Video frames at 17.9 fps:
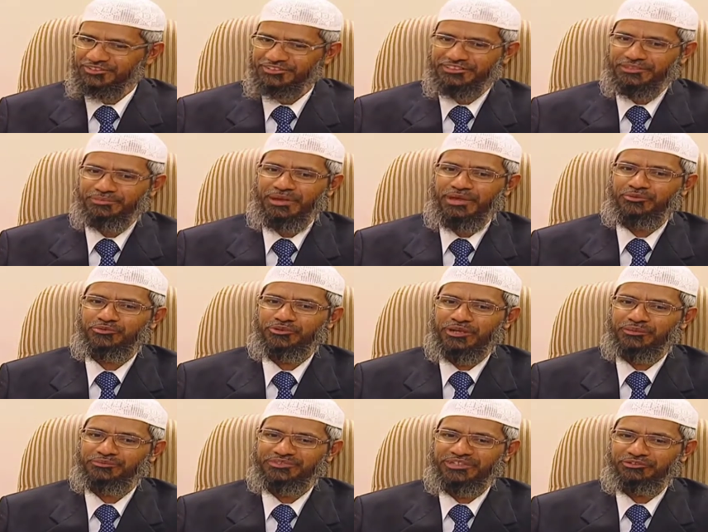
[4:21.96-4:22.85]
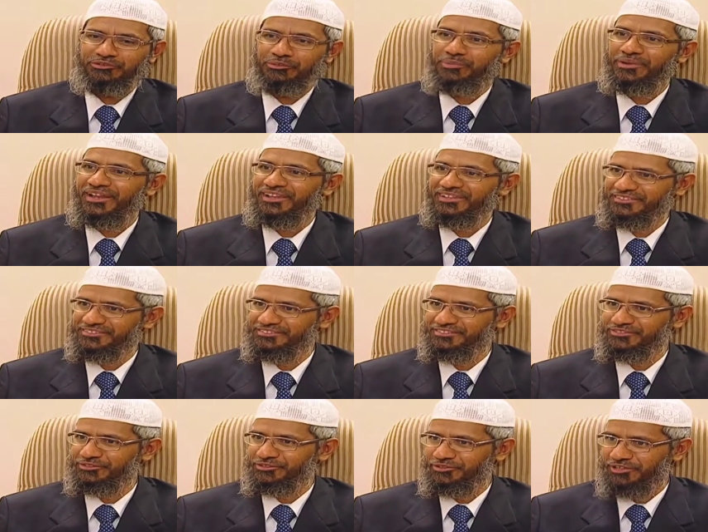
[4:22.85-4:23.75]
So this is a man who comes and
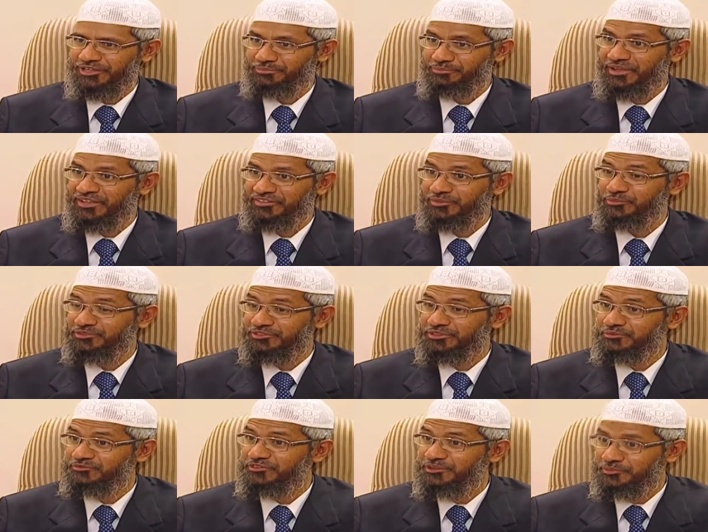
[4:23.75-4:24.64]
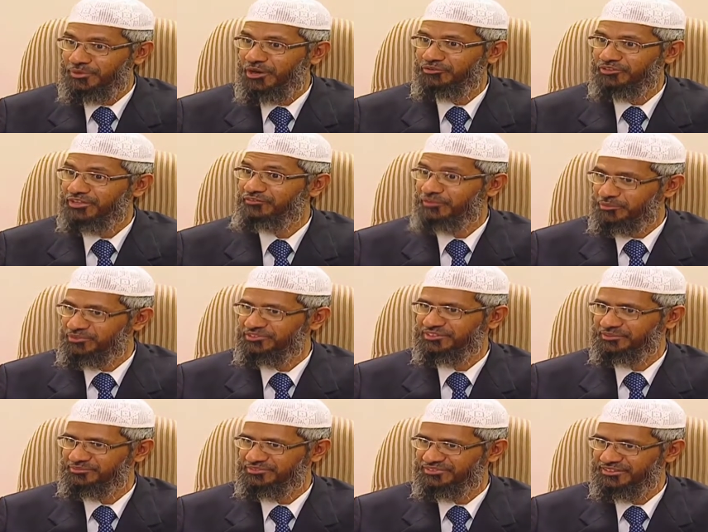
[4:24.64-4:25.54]
replies. So it right. makes the Muslims feel proud that we're
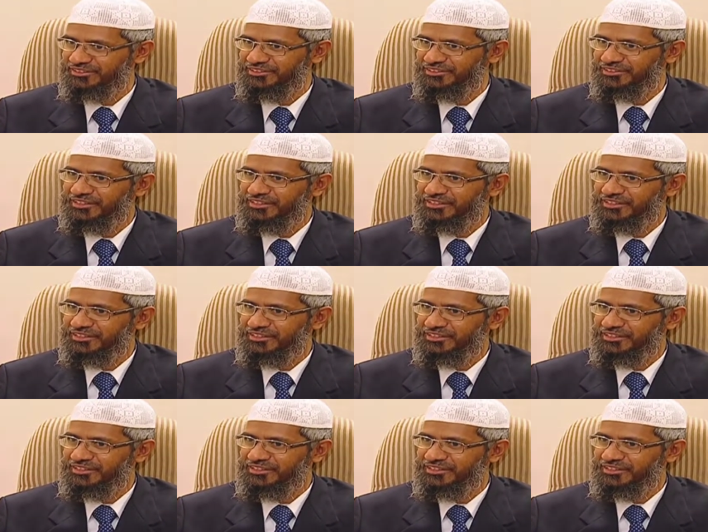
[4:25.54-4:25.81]
Muslims.